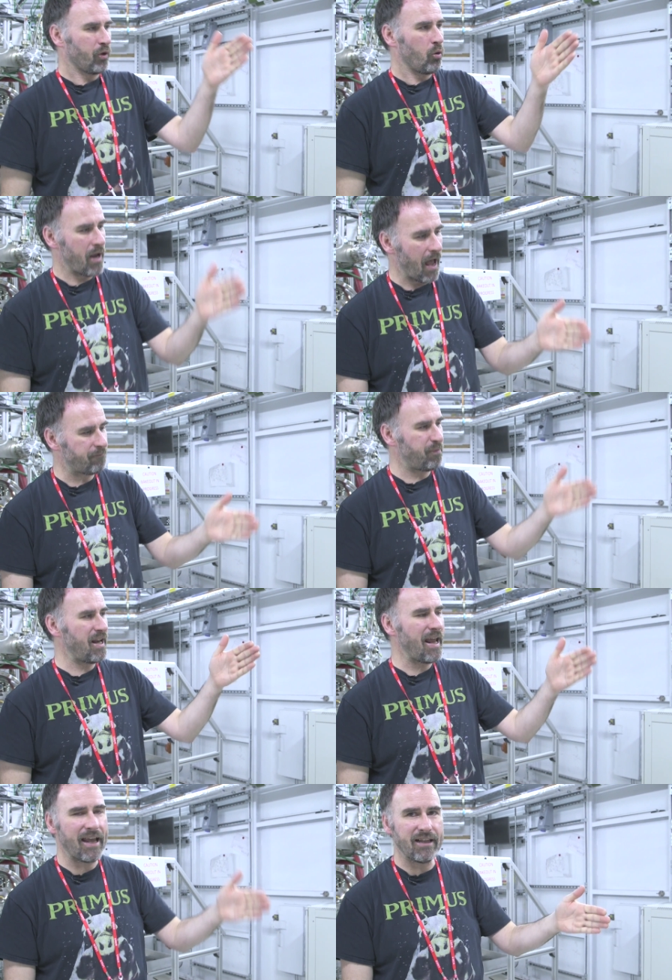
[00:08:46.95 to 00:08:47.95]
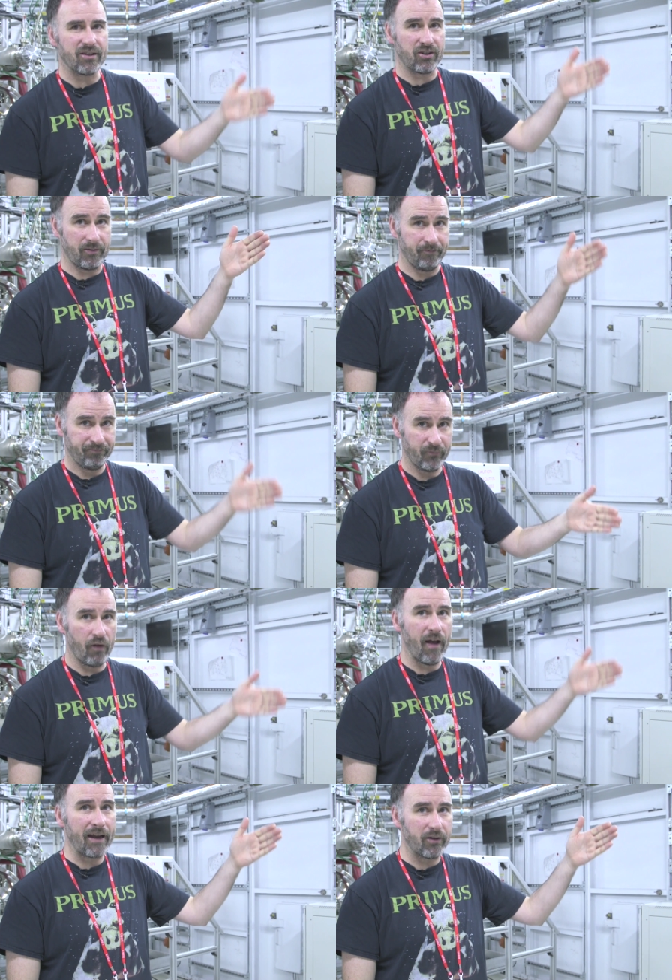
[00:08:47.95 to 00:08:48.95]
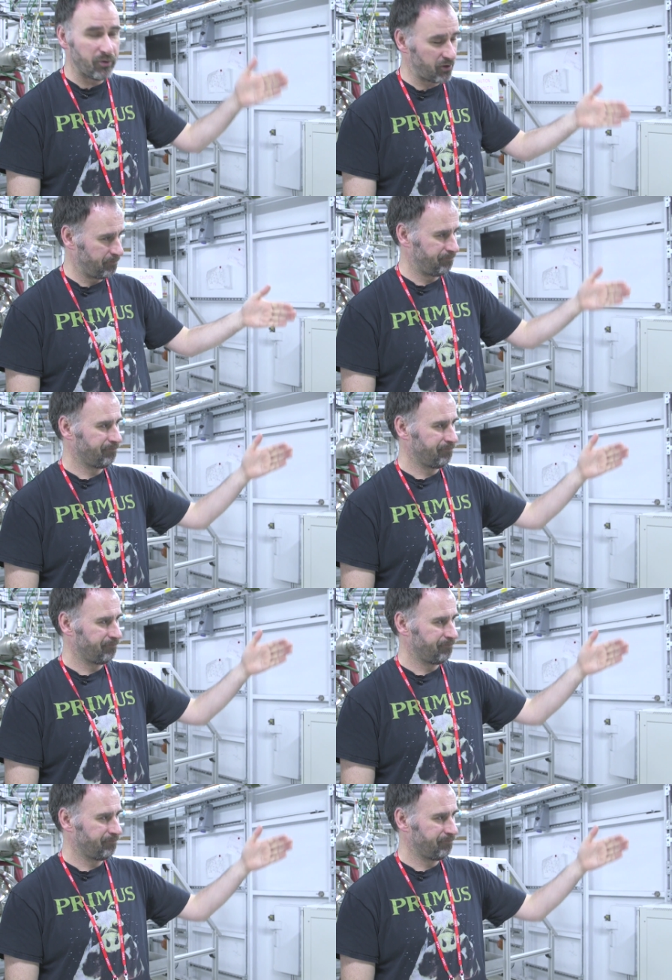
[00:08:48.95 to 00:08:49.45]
We have planes of atoms.